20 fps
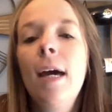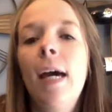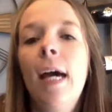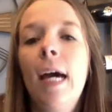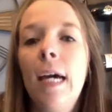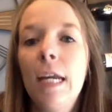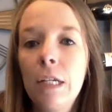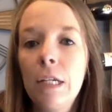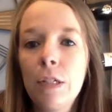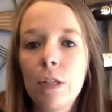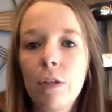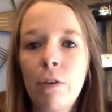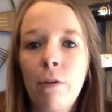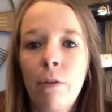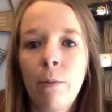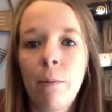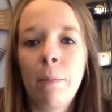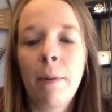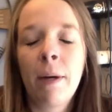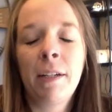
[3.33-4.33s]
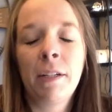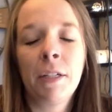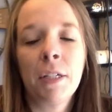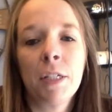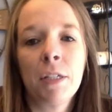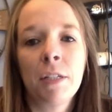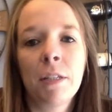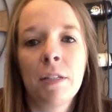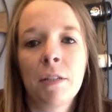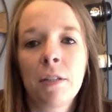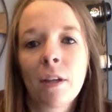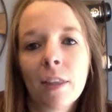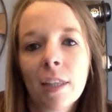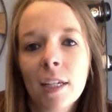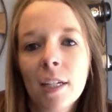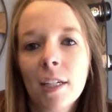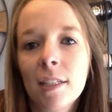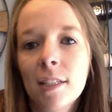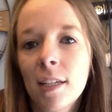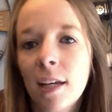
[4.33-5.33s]
how to use the home binder since all the
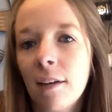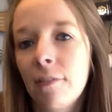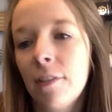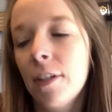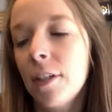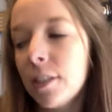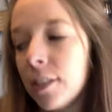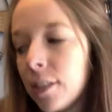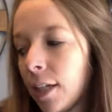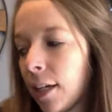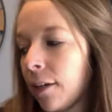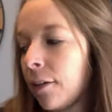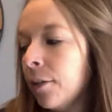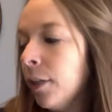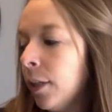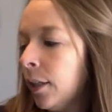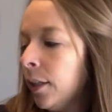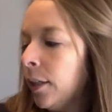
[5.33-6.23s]
kids have theirs now.